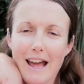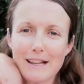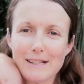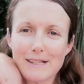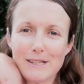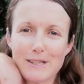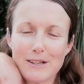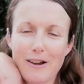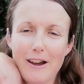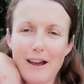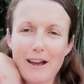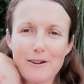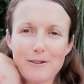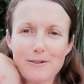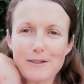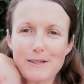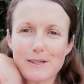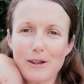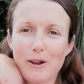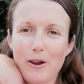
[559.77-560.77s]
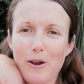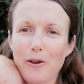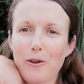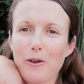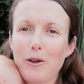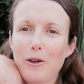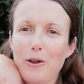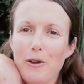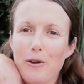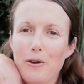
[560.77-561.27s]
style, so
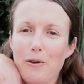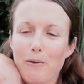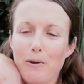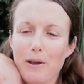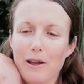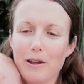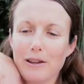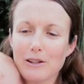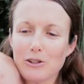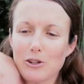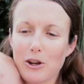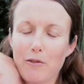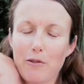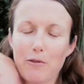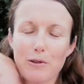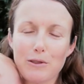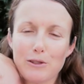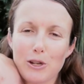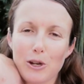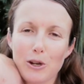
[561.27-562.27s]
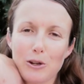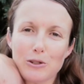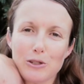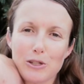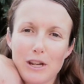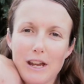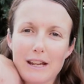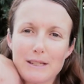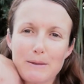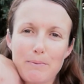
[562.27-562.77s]
we only travel with 2
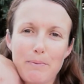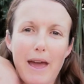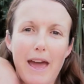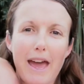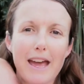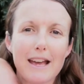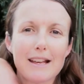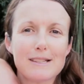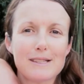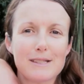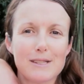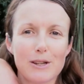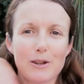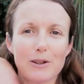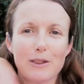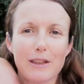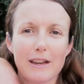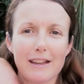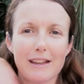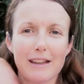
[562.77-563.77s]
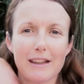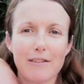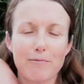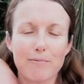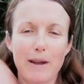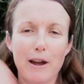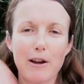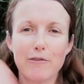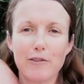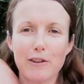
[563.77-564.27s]
checked bags, so the
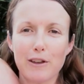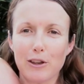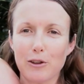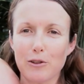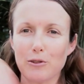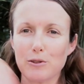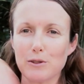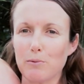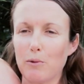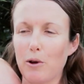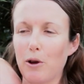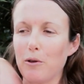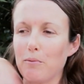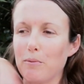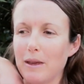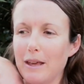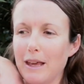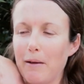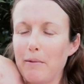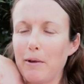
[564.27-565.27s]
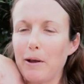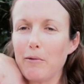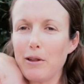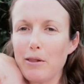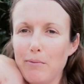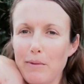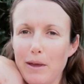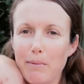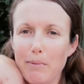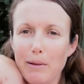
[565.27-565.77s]
Bellefit girdles won't be coming
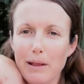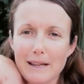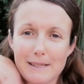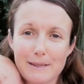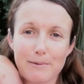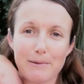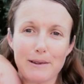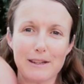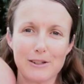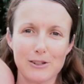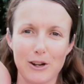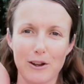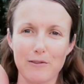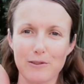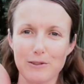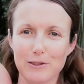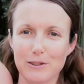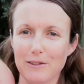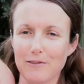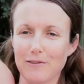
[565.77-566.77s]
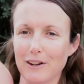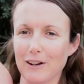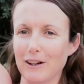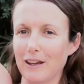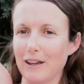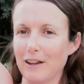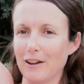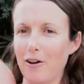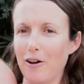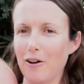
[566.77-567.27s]
with me. Plus we travel to
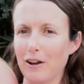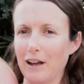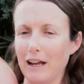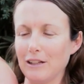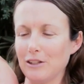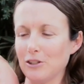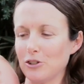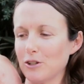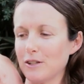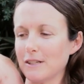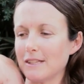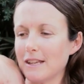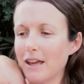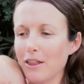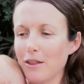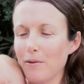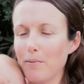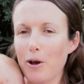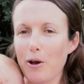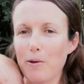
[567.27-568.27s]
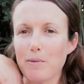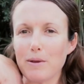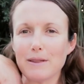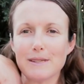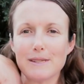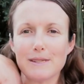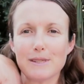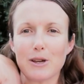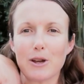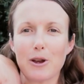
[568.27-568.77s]
very hot countries at the moment,
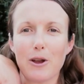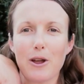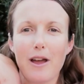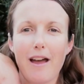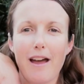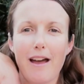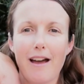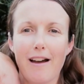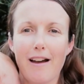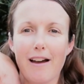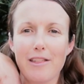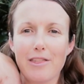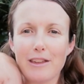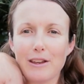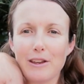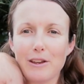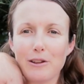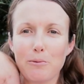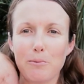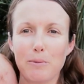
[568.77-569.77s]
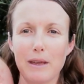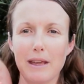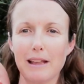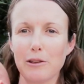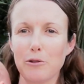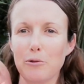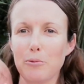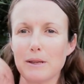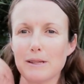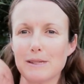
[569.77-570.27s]
so I think it'll be a
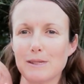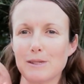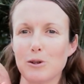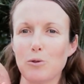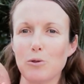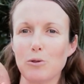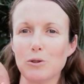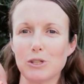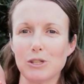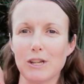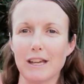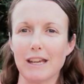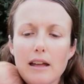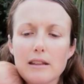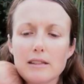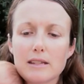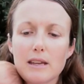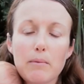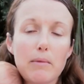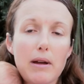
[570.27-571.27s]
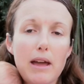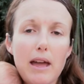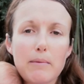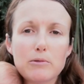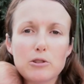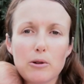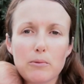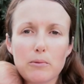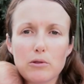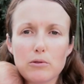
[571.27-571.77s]
little bit scorching. But to get my
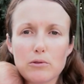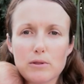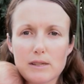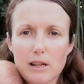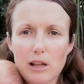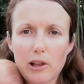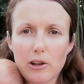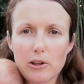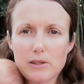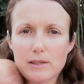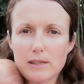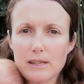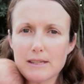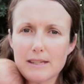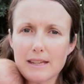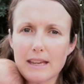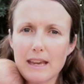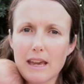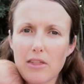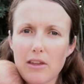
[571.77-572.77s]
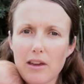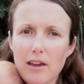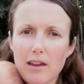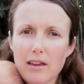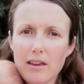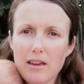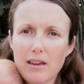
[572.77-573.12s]
abdominals closer together